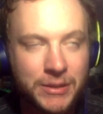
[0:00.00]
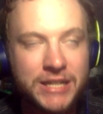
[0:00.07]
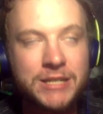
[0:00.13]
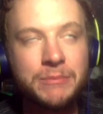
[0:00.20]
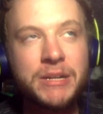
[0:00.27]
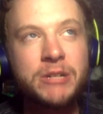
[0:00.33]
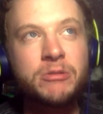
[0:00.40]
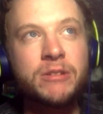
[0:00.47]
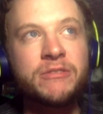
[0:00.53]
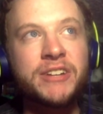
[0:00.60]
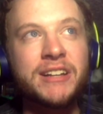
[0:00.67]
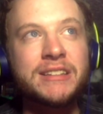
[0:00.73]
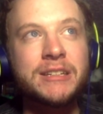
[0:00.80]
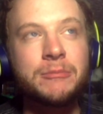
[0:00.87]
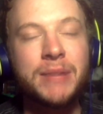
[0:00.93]
We had Demetric
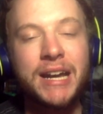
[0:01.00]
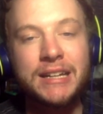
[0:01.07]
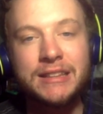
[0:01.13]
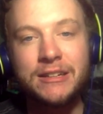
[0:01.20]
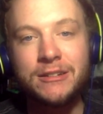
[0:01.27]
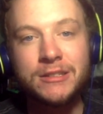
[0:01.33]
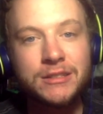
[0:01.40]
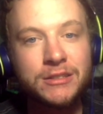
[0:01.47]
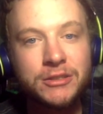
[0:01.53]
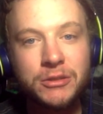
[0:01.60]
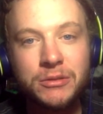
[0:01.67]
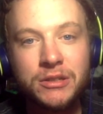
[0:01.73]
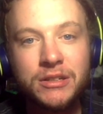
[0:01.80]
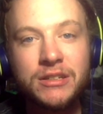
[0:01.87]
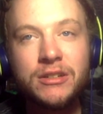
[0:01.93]
Felton back there. The
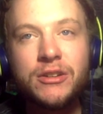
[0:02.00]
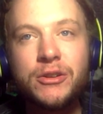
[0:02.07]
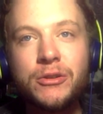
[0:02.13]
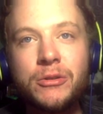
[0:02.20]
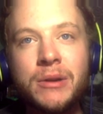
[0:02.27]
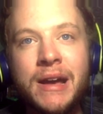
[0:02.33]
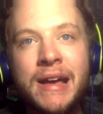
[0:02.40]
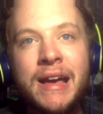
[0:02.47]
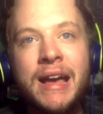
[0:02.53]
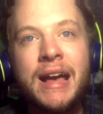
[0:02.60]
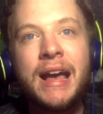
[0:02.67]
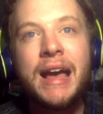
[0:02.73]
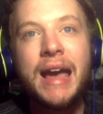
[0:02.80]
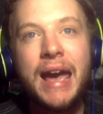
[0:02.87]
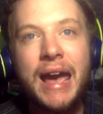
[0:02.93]
dude couldn't do
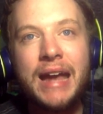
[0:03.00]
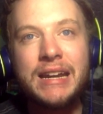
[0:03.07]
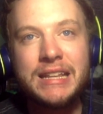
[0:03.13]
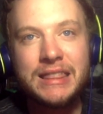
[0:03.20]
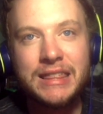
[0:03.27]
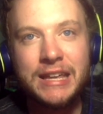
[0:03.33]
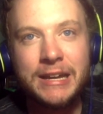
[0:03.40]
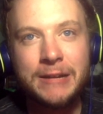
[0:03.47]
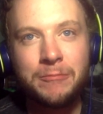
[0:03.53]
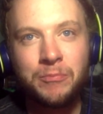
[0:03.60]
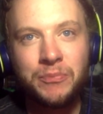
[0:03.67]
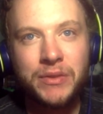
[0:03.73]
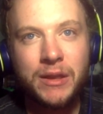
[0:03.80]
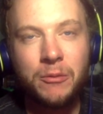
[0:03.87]
anything.